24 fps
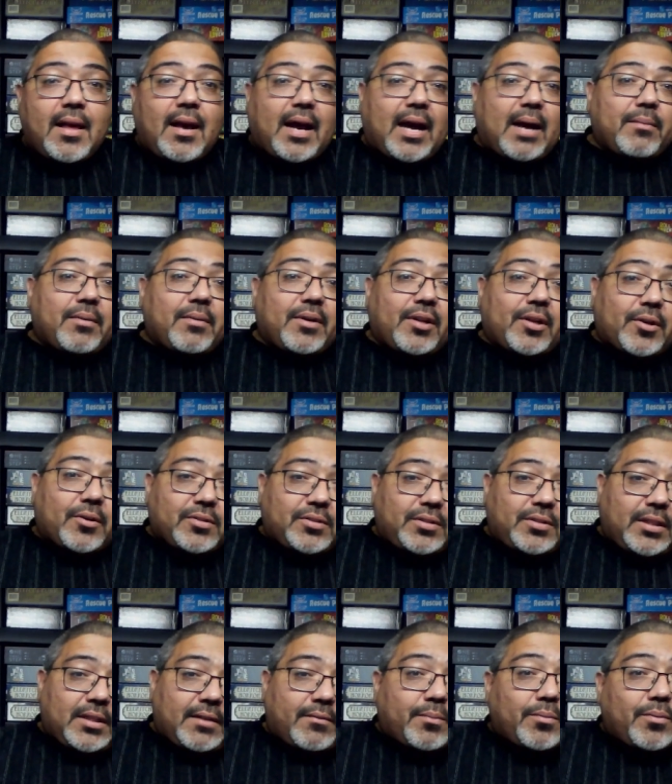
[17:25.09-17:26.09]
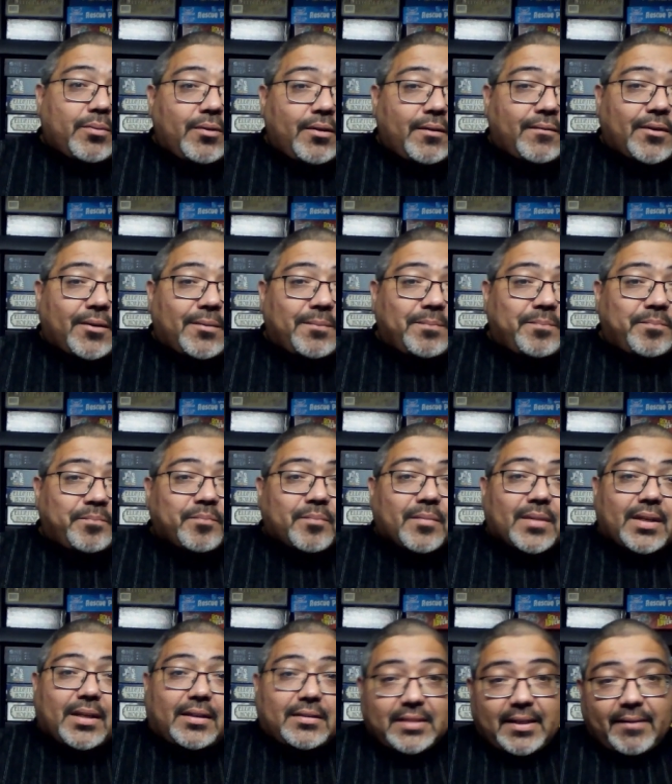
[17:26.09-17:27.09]
I'm going to go seal of approval.
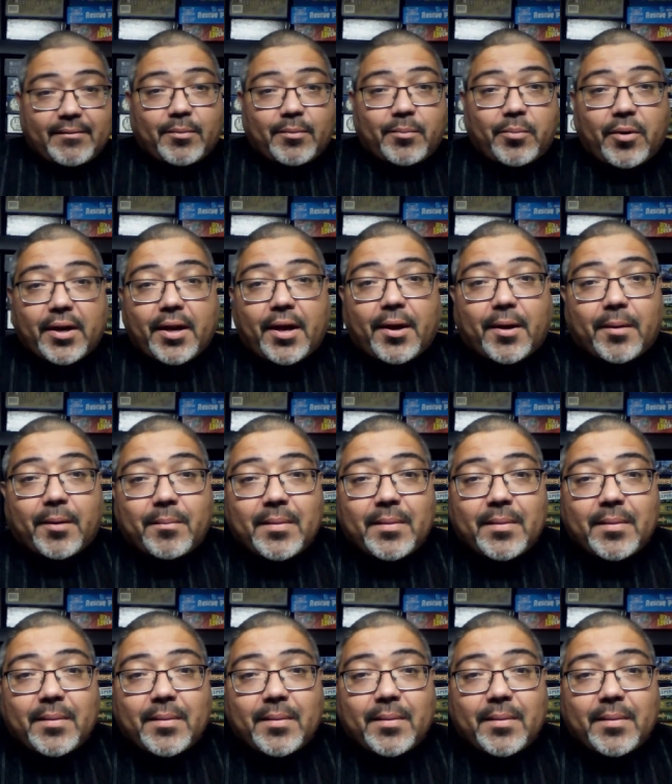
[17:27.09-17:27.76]
7.0.